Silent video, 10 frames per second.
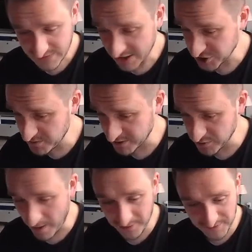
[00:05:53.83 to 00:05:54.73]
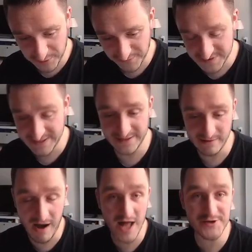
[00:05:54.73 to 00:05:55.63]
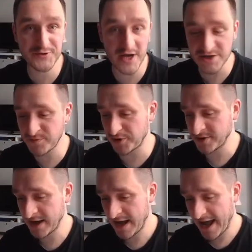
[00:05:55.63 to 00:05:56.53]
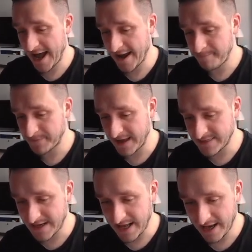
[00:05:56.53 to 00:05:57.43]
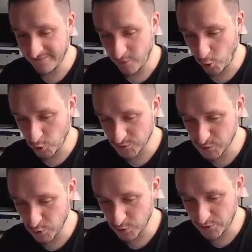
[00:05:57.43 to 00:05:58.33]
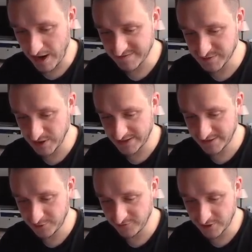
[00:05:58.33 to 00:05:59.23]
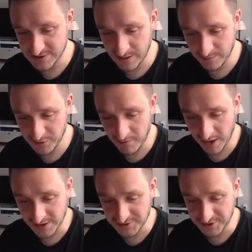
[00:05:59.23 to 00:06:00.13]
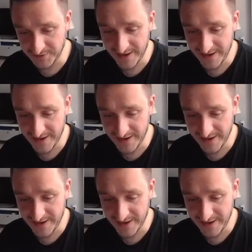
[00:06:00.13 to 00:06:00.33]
Shiba Swap that we've seen in other dashboard. And then I have all those cool graphs related to, for example, the market share.